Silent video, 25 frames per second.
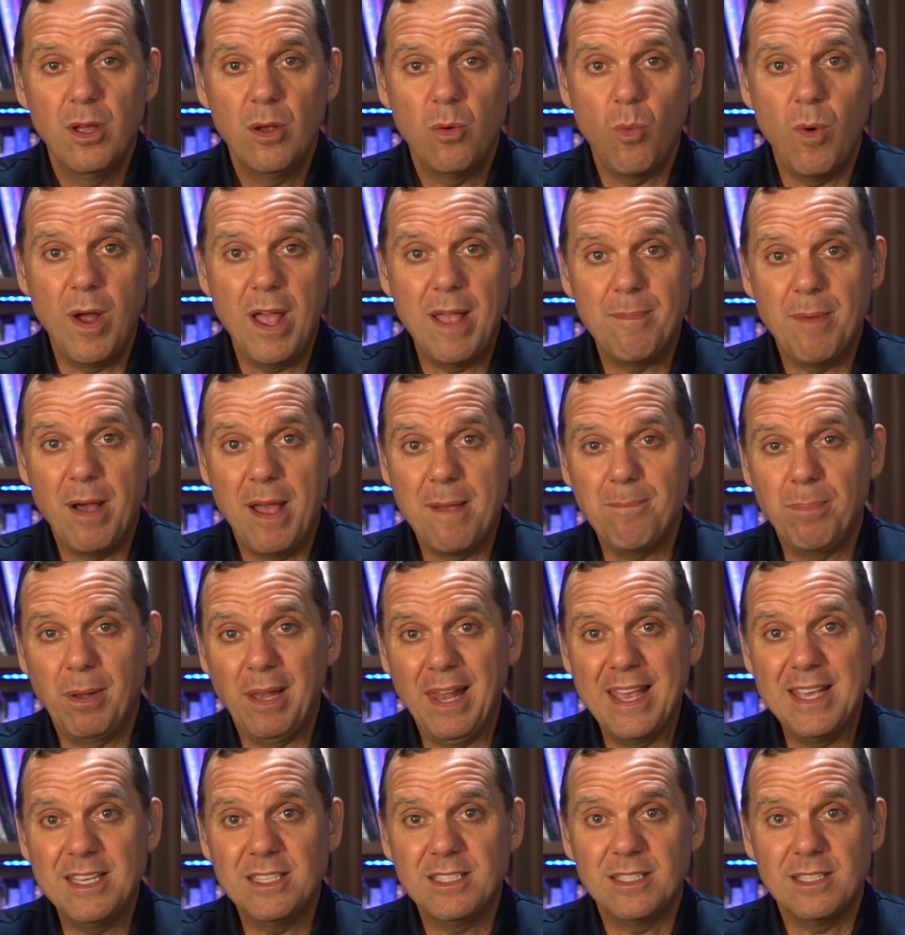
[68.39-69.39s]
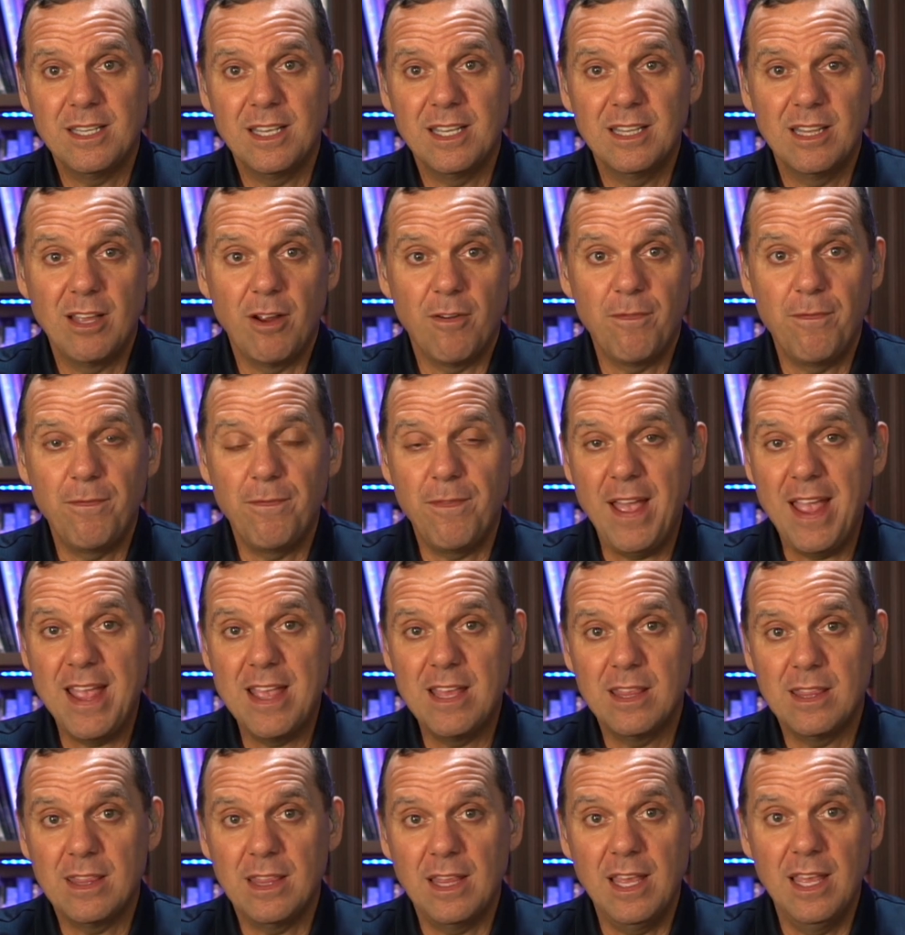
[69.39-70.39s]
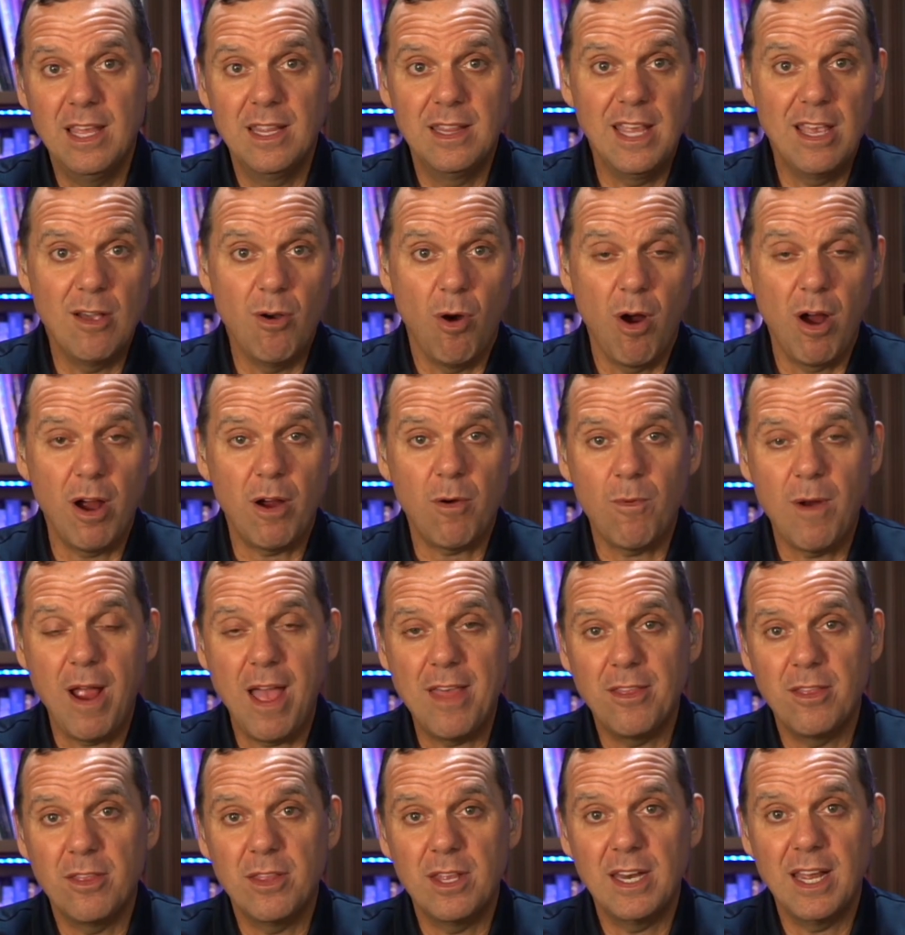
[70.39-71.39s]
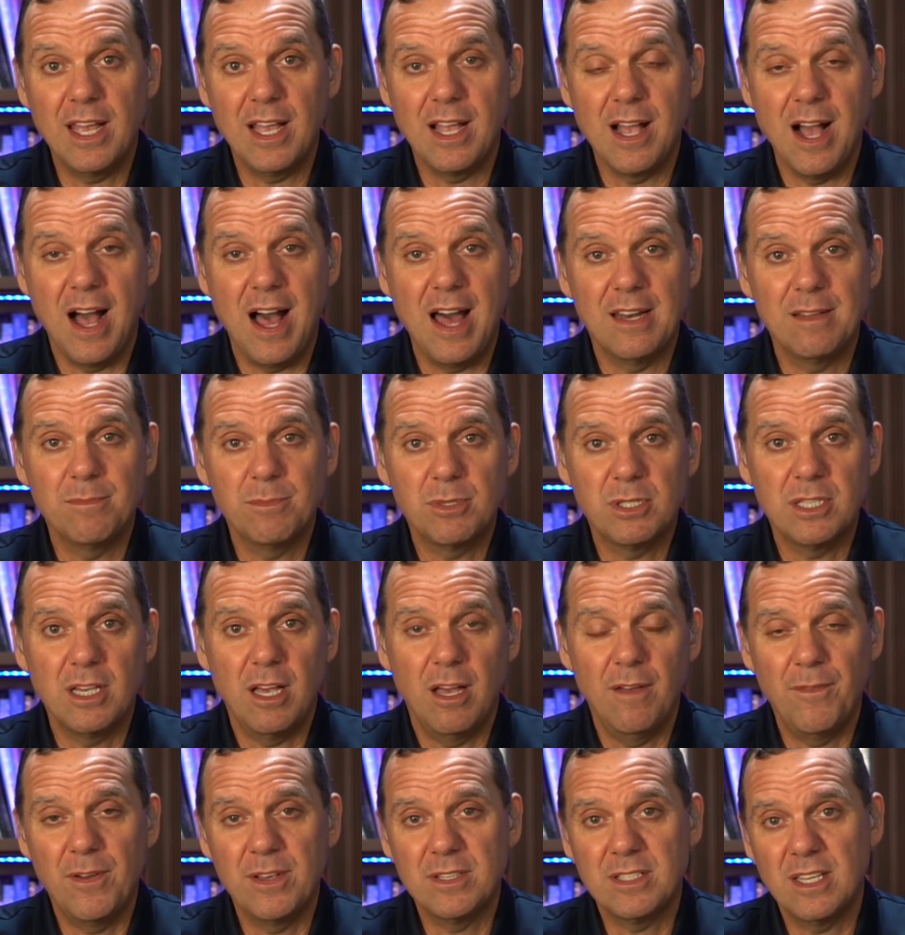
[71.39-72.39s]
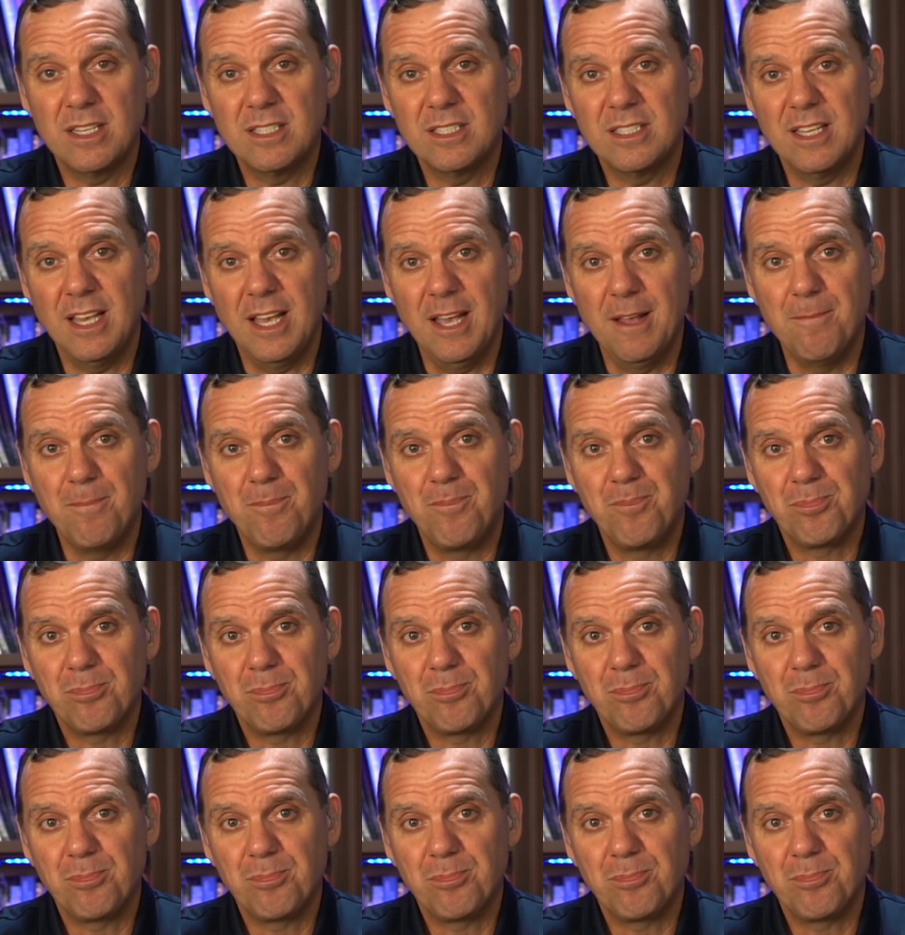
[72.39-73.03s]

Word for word: way, by placing their faith in the ark rather than in God Himself, as I said.